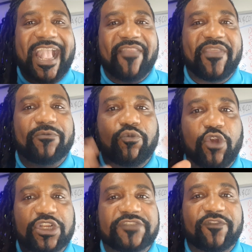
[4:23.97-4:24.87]
and that
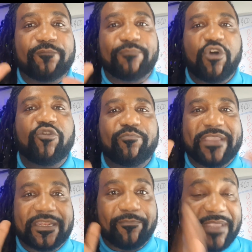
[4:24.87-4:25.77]
works for both
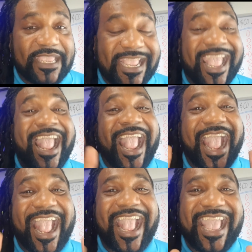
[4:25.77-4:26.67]
B2B
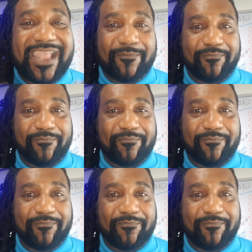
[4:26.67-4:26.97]
and